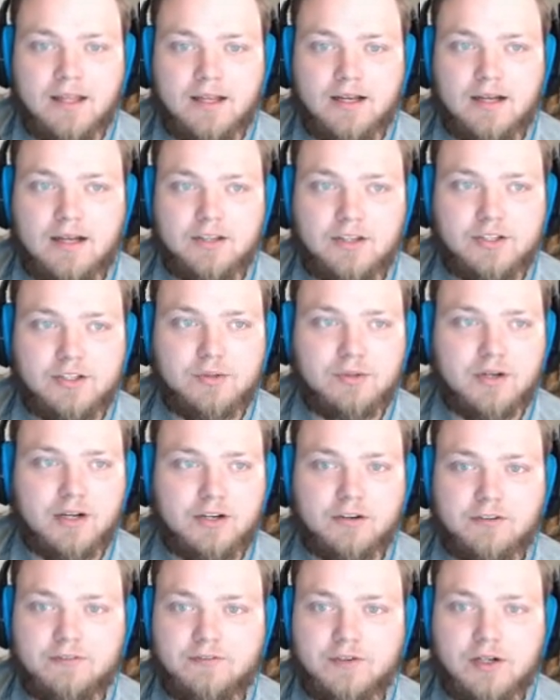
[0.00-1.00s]
You can do it on
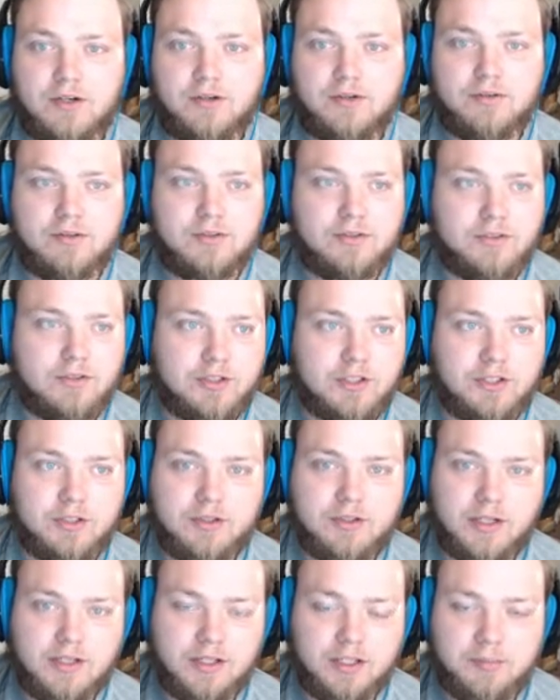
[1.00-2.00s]
your phone. You can do
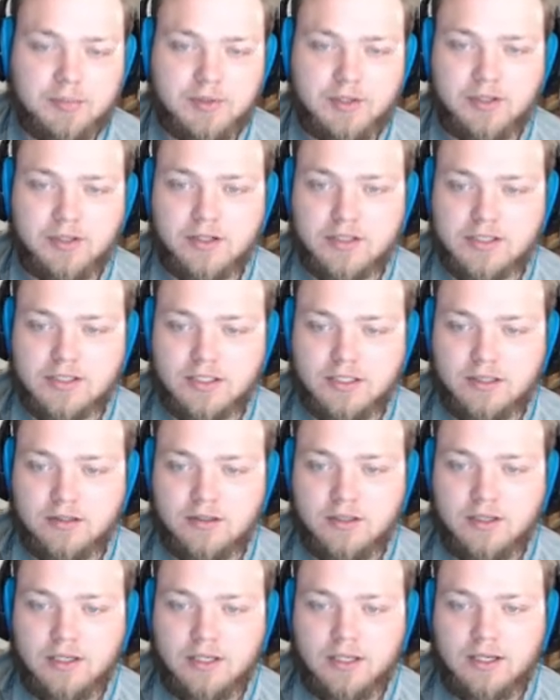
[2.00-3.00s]
it on the computer. So,
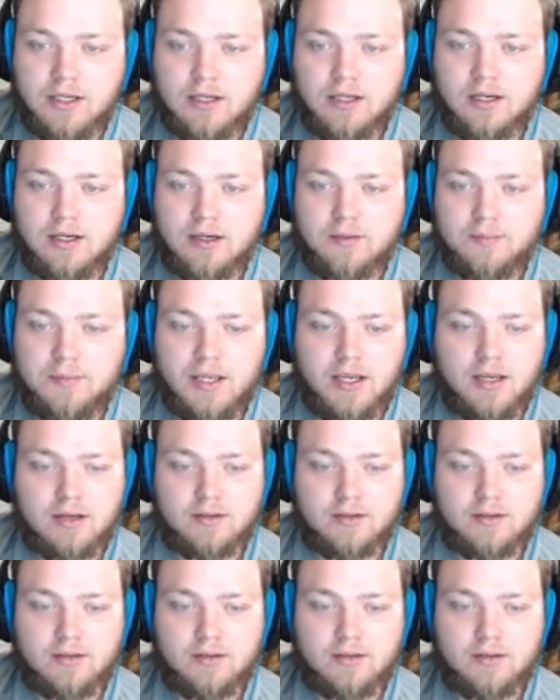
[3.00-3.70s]
yeah.